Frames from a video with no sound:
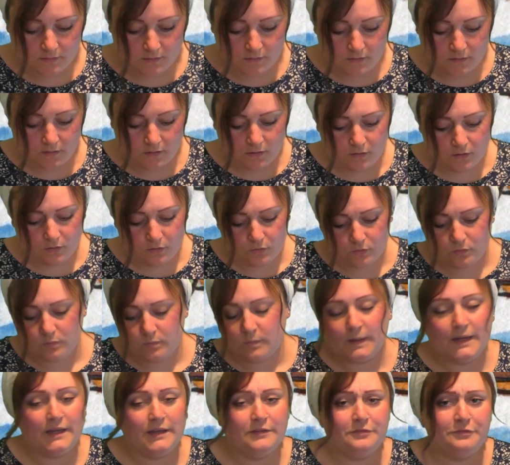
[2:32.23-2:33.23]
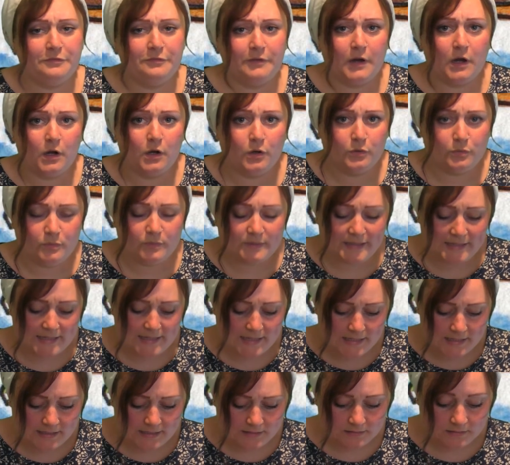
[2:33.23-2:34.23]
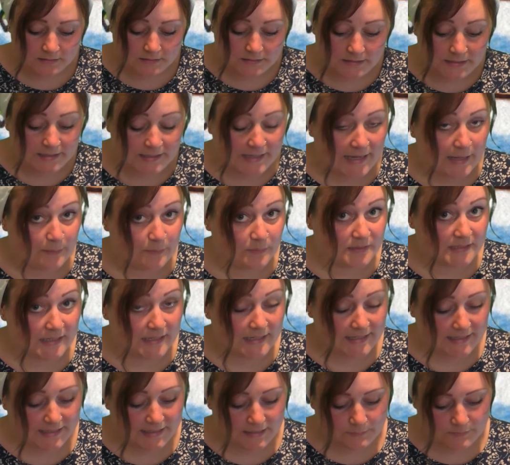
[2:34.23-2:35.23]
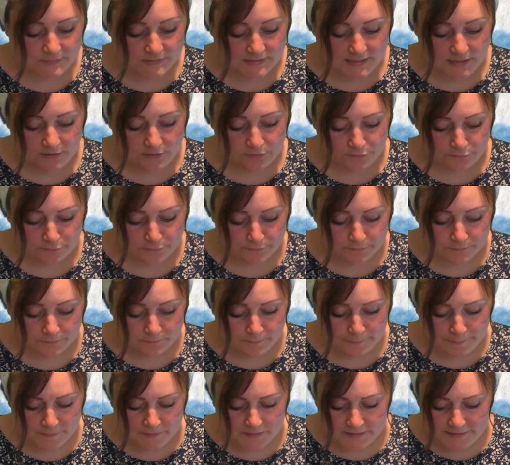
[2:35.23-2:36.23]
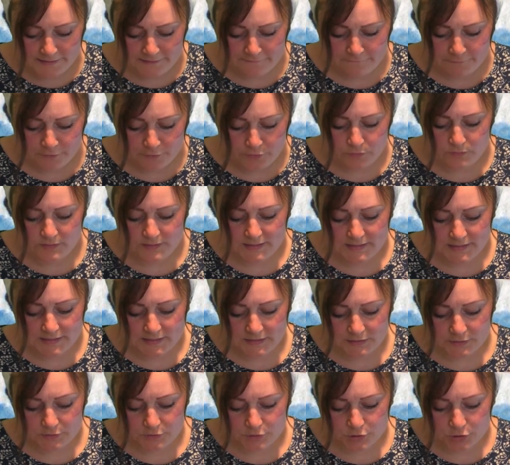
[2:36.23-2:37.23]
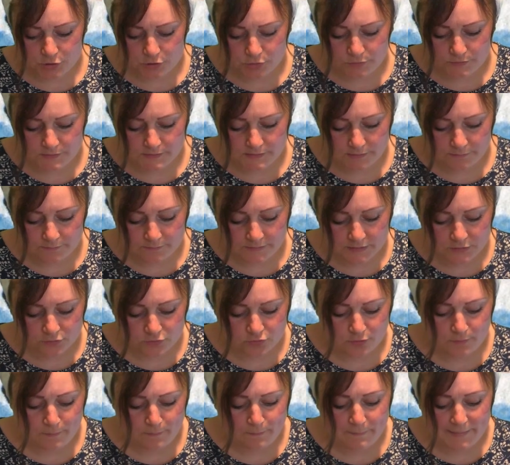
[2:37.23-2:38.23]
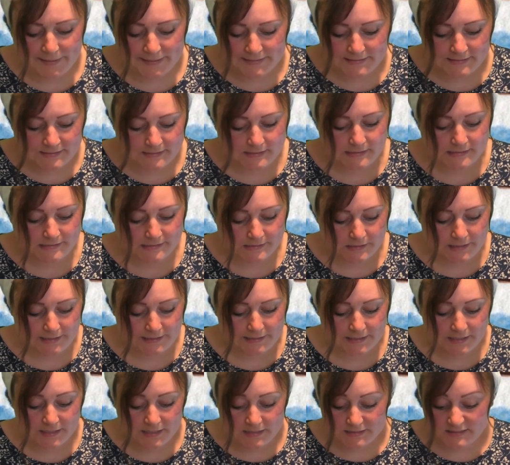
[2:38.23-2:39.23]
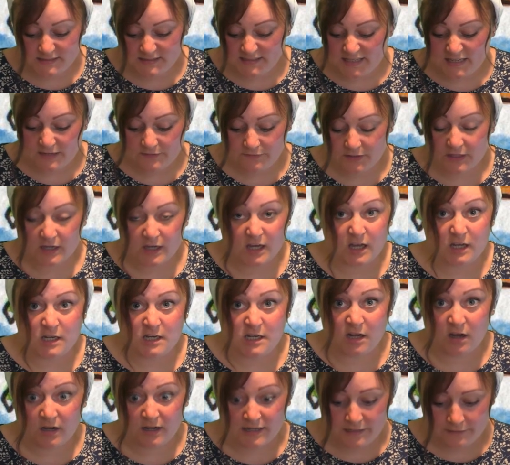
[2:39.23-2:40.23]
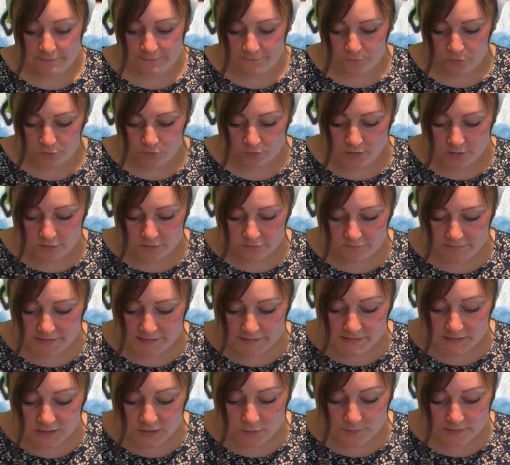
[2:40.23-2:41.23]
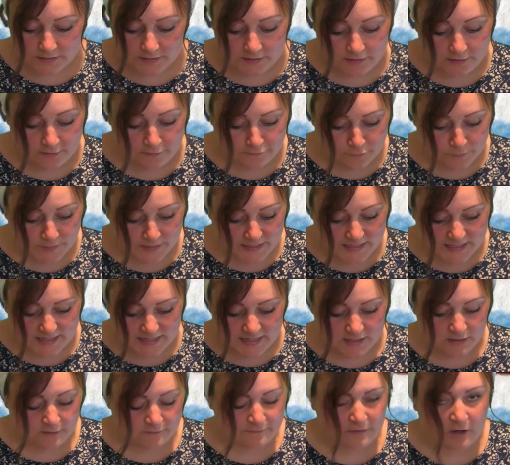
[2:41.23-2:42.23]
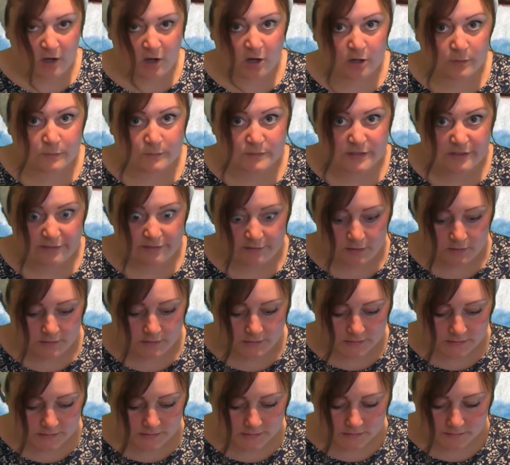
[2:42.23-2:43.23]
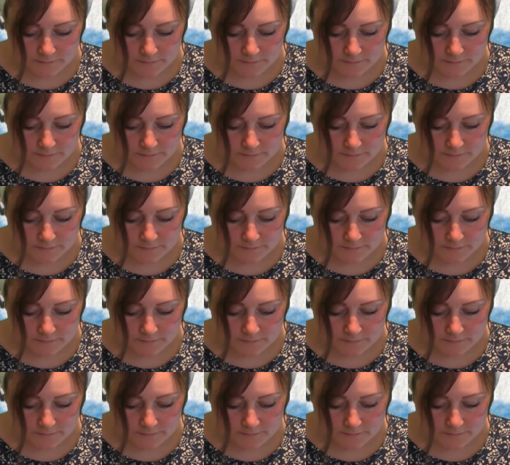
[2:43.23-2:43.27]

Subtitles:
Oh, if only, he kept telling himself, if only he could do something tremendous like saving her life or rescuing her from a gang of armed thugs.